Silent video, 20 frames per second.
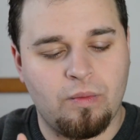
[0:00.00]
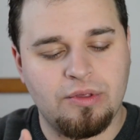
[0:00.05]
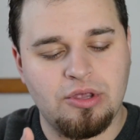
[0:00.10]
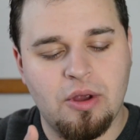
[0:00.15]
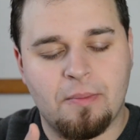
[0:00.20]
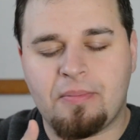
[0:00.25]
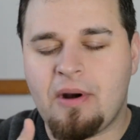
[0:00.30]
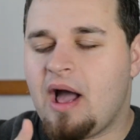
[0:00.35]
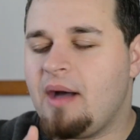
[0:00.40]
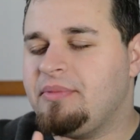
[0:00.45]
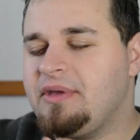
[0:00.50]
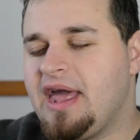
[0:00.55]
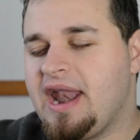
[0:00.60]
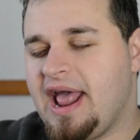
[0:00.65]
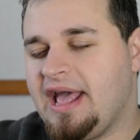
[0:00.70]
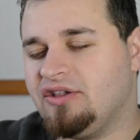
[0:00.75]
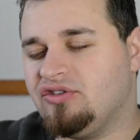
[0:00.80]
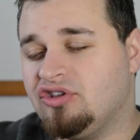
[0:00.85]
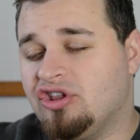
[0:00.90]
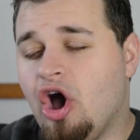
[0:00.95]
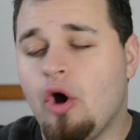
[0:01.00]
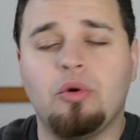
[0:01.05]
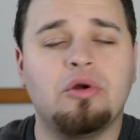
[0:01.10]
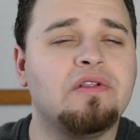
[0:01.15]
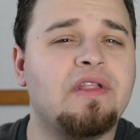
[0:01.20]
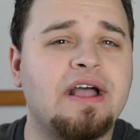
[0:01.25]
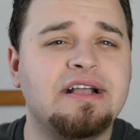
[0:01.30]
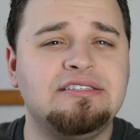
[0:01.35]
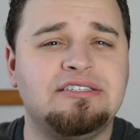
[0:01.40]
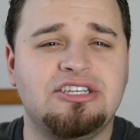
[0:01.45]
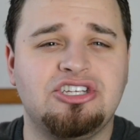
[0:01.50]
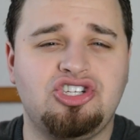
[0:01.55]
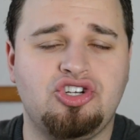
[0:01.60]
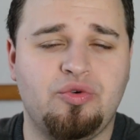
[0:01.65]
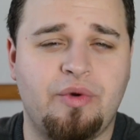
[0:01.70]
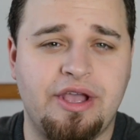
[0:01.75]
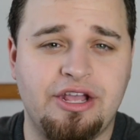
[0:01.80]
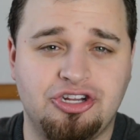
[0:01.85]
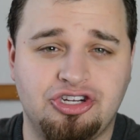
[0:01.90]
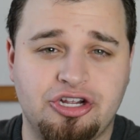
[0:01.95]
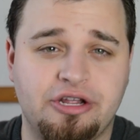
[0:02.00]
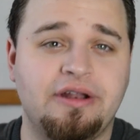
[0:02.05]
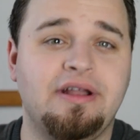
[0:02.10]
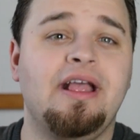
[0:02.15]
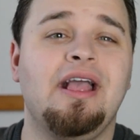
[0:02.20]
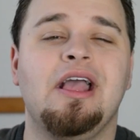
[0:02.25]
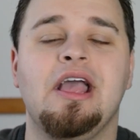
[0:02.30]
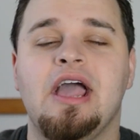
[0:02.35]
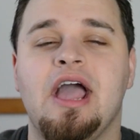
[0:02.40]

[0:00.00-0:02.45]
you're probably in a lower light situation